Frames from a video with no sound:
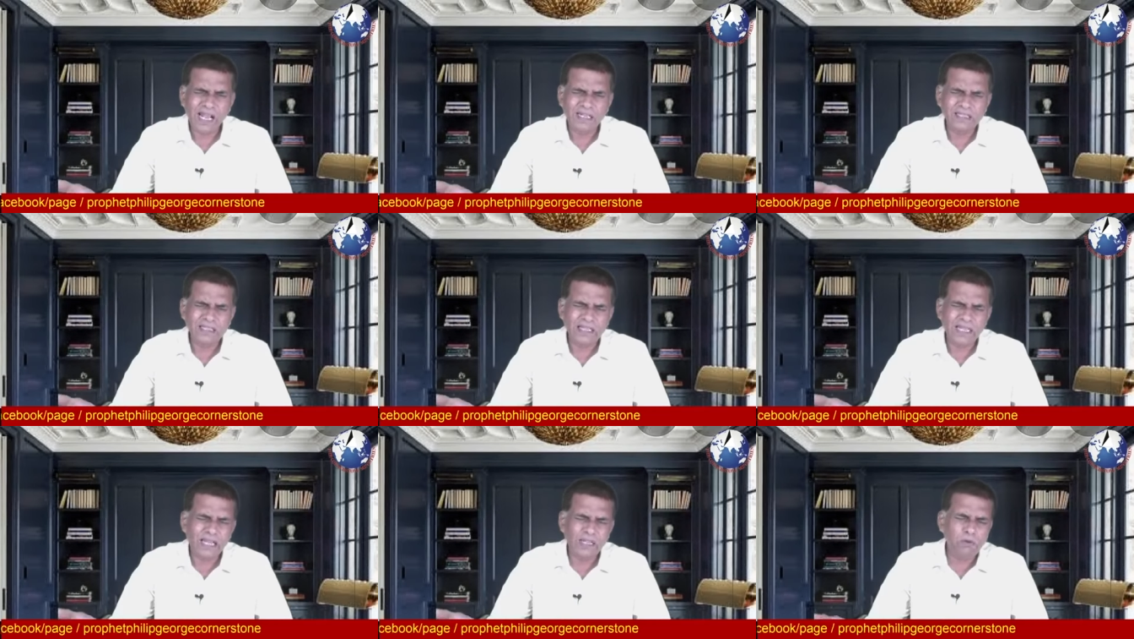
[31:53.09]

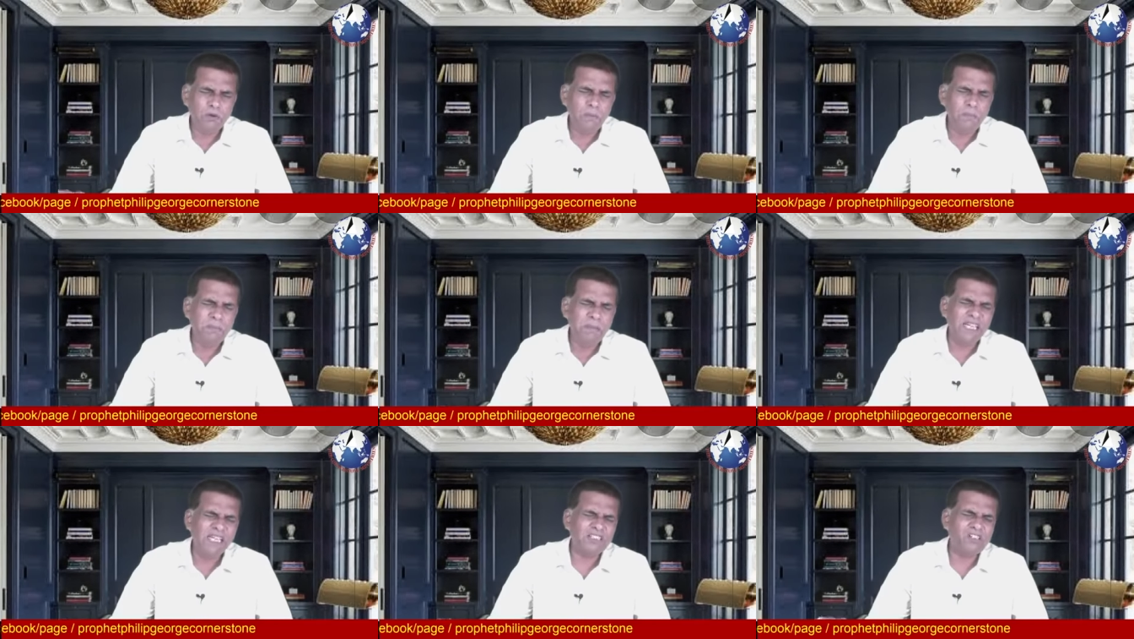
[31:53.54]
there will
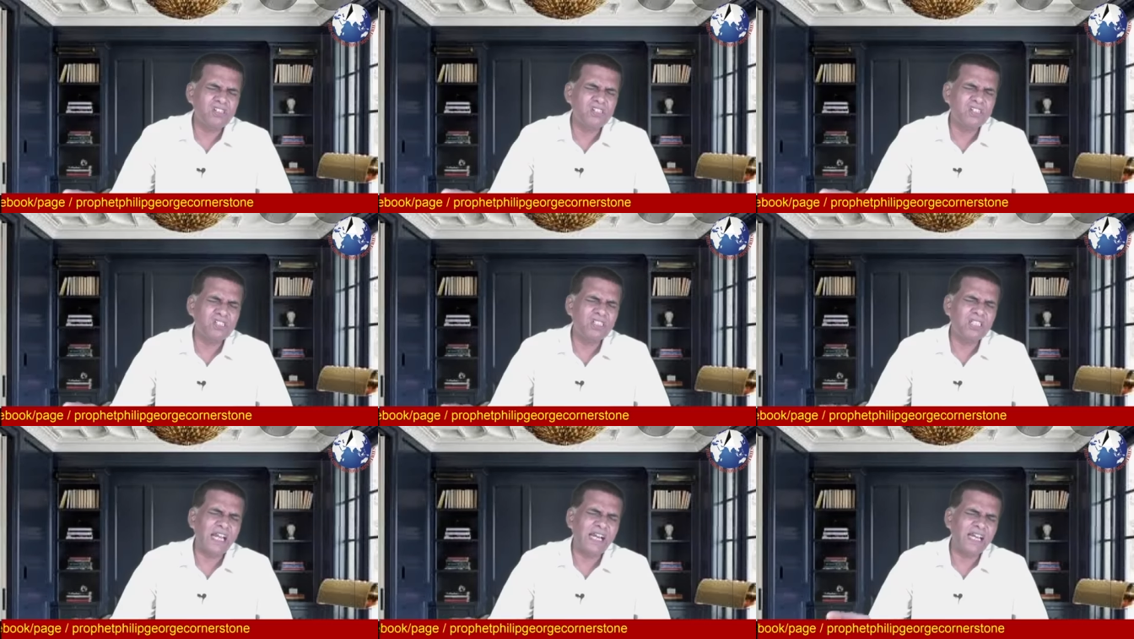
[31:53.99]
be a
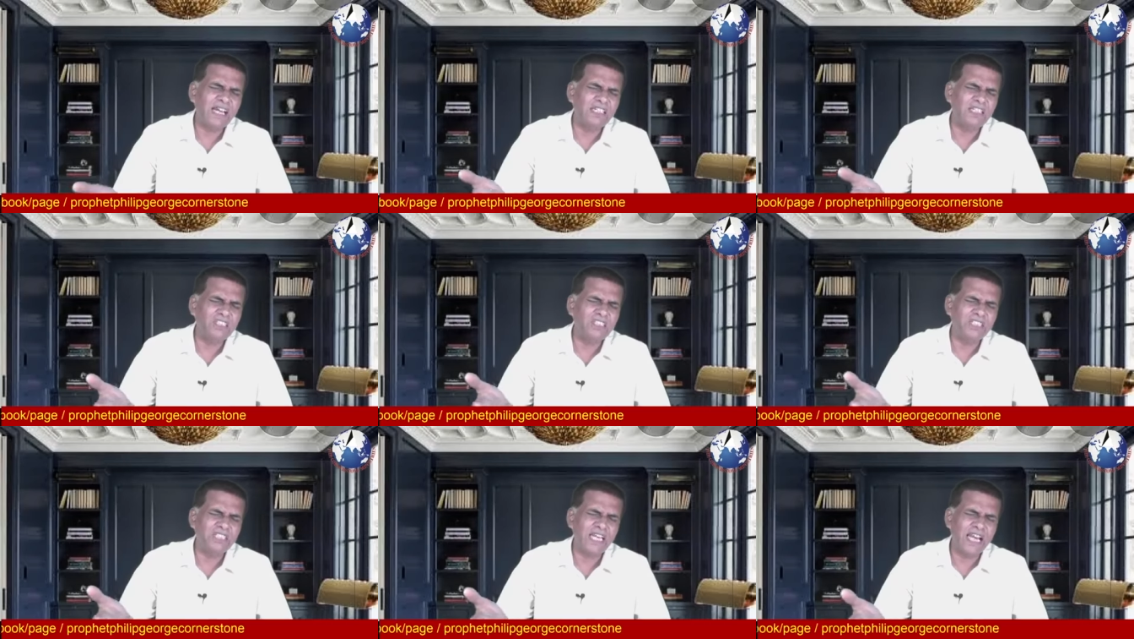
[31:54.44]

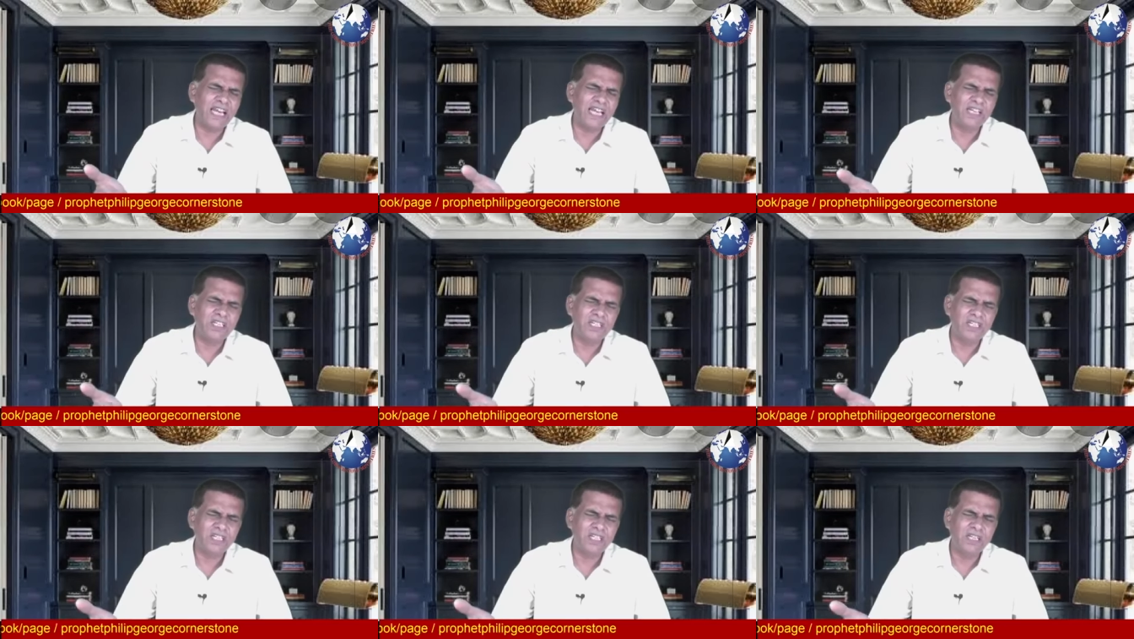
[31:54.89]
sudden
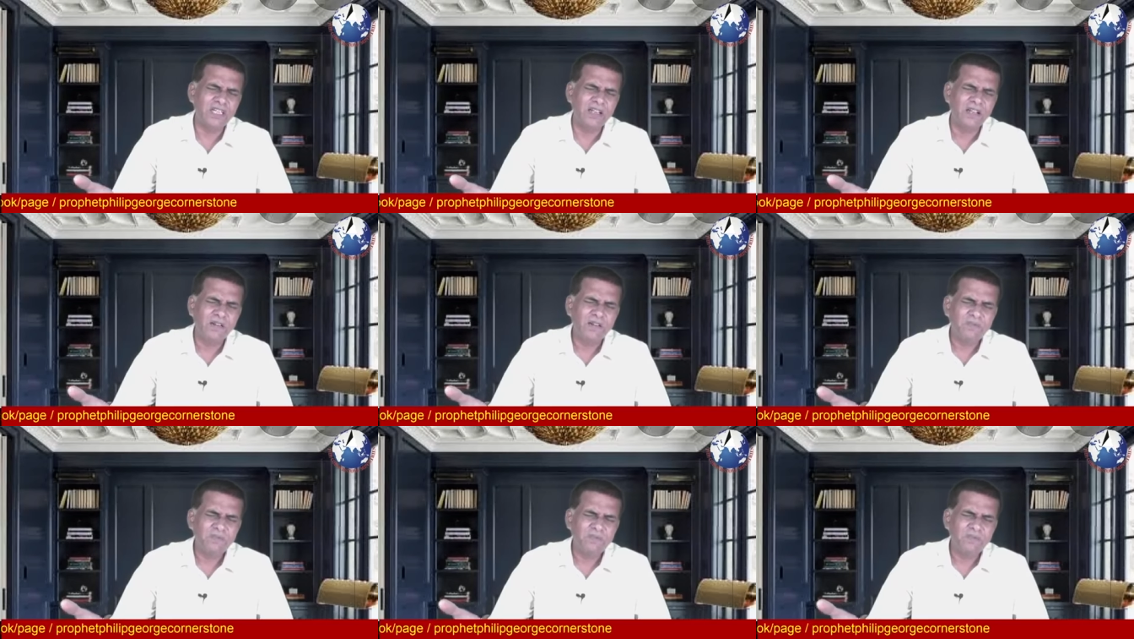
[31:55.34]
change.